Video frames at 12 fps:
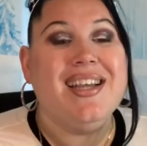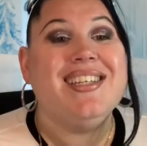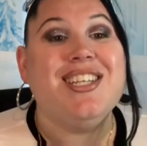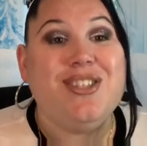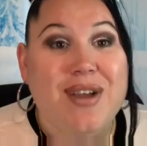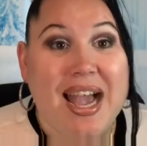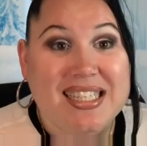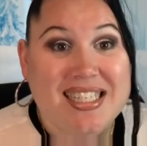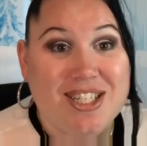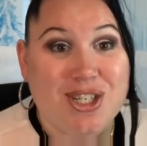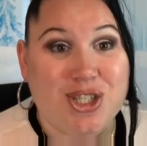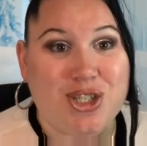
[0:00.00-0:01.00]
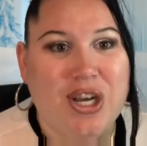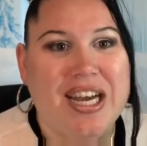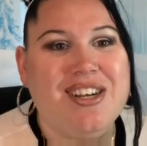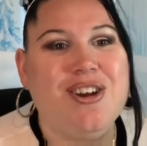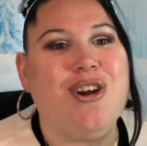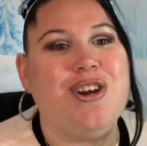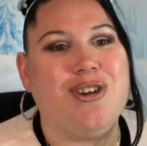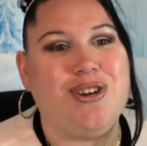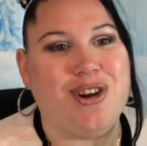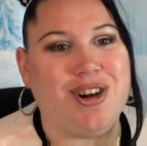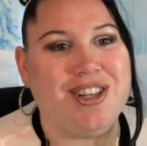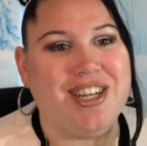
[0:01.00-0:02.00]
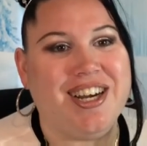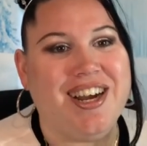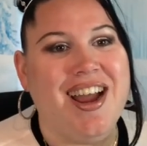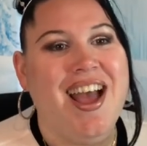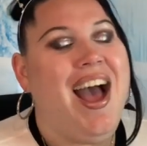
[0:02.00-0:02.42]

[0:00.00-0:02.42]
Did you guys get your straightener or your curler?